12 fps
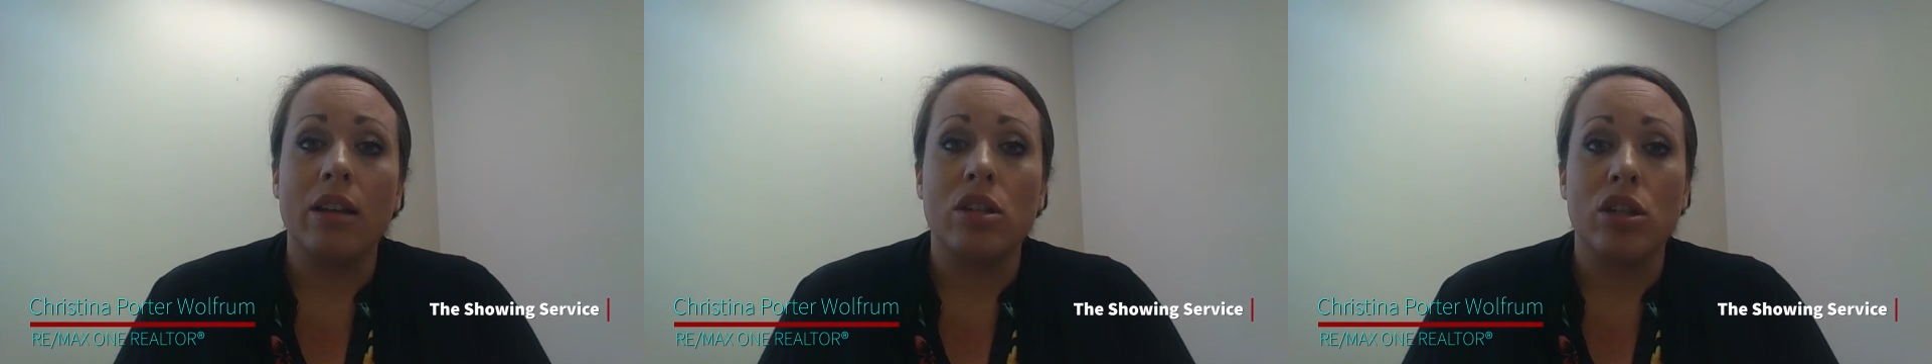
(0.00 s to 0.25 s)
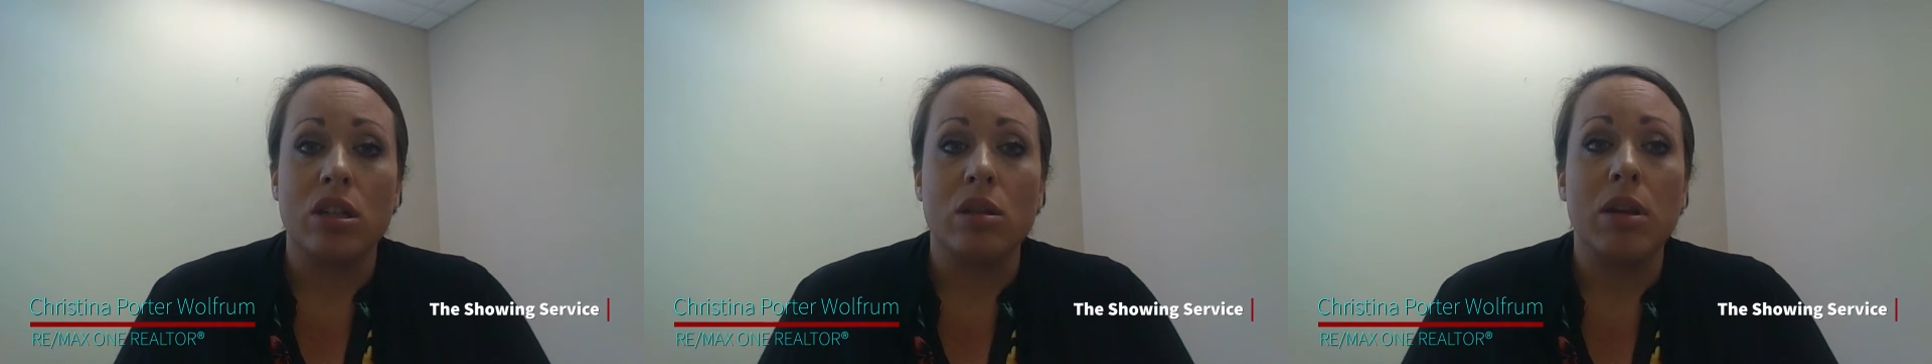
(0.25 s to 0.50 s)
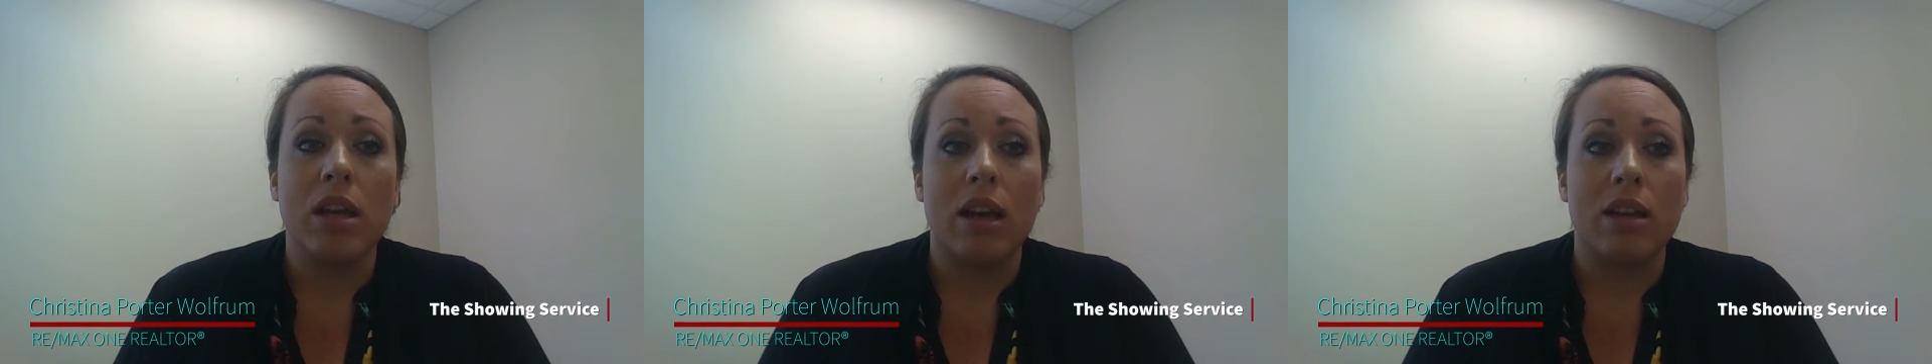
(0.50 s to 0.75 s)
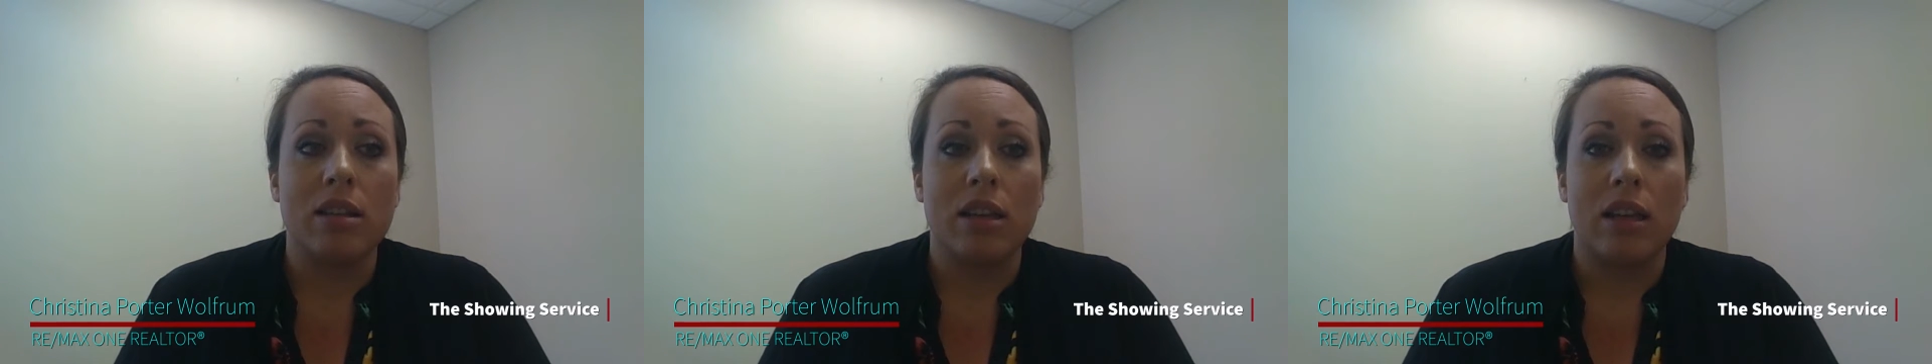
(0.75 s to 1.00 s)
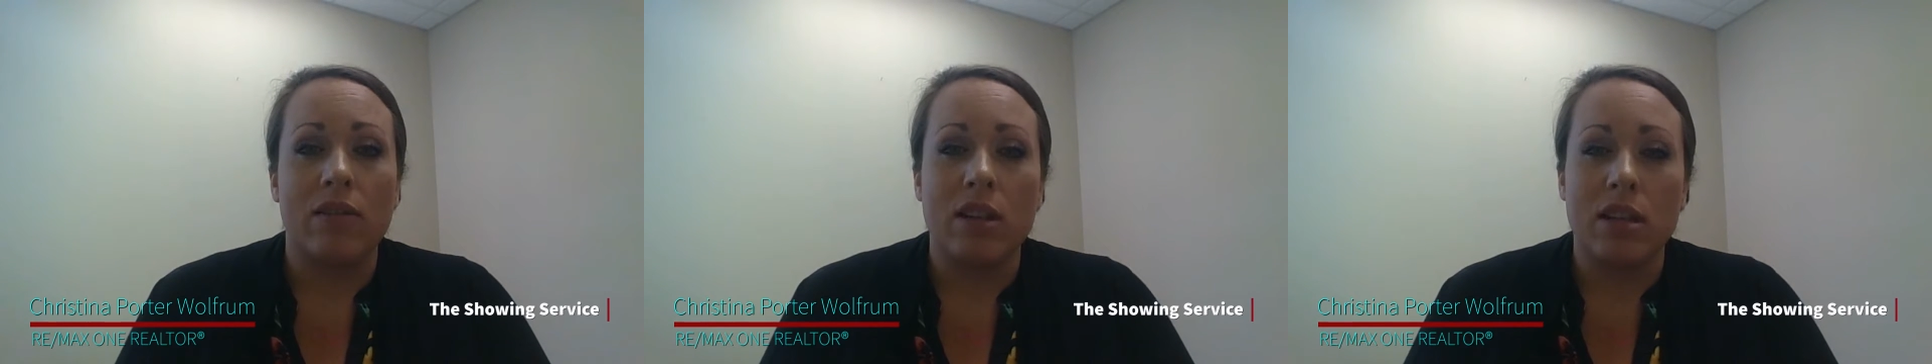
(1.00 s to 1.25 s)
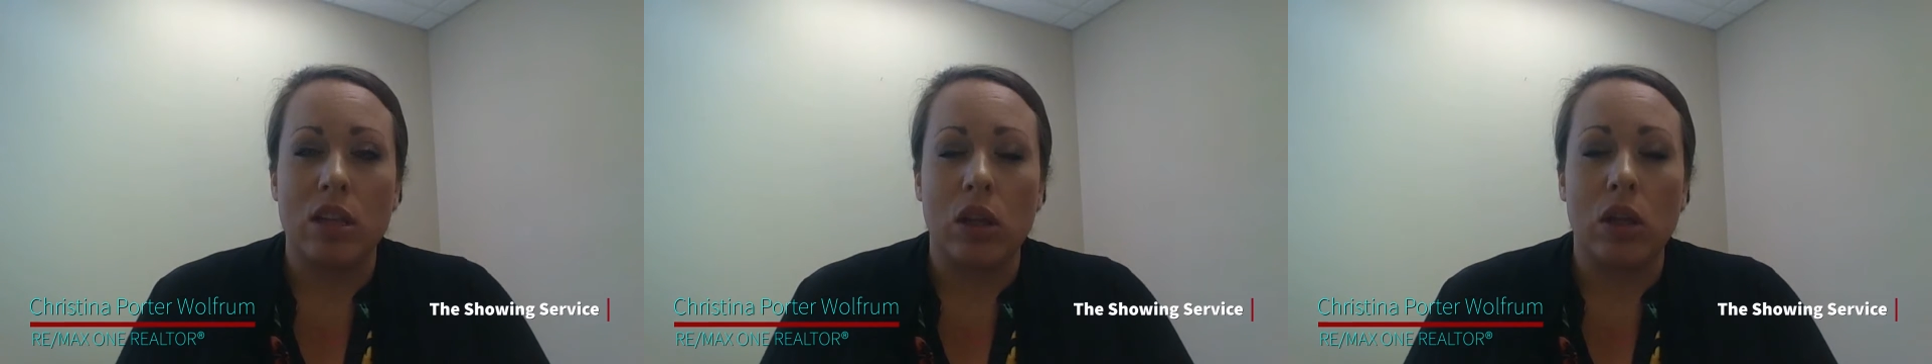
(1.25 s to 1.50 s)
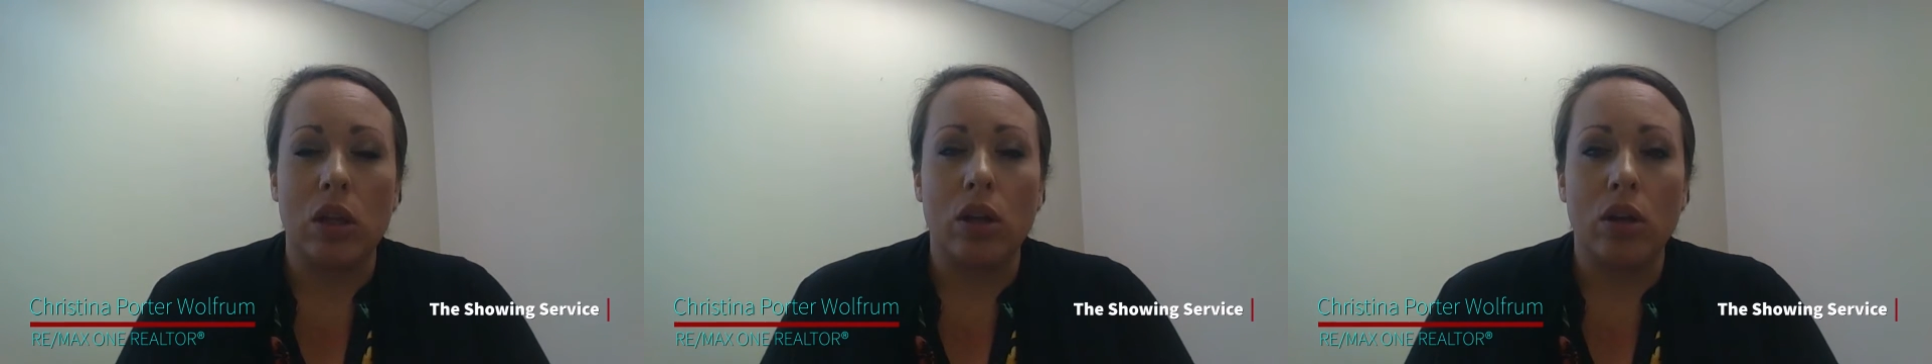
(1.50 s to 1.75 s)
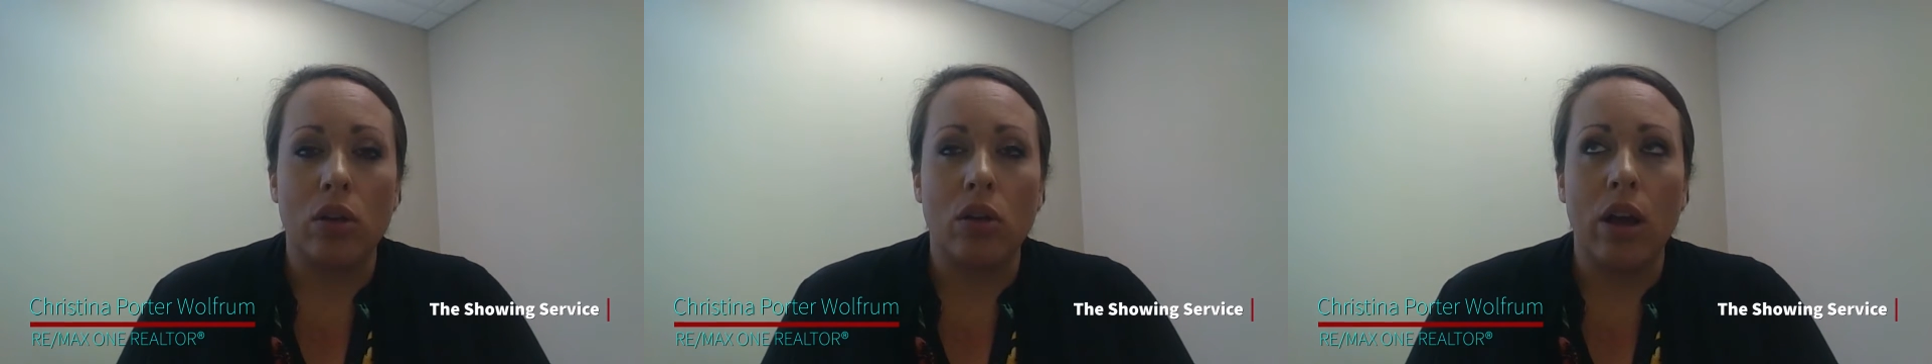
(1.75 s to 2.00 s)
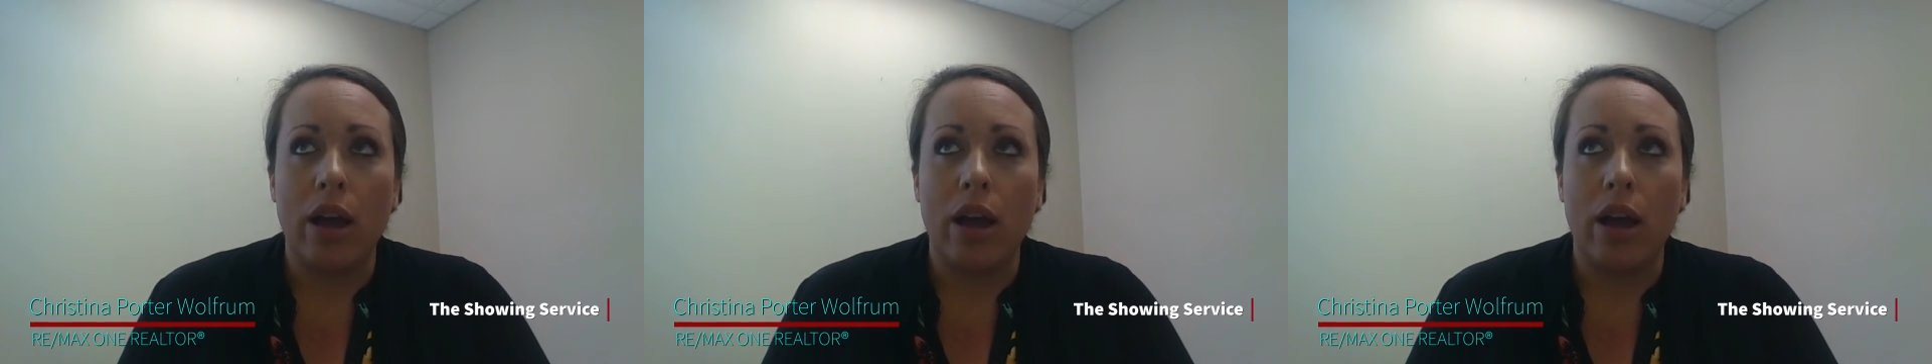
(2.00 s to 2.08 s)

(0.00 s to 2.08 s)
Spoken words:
just because it gives us a little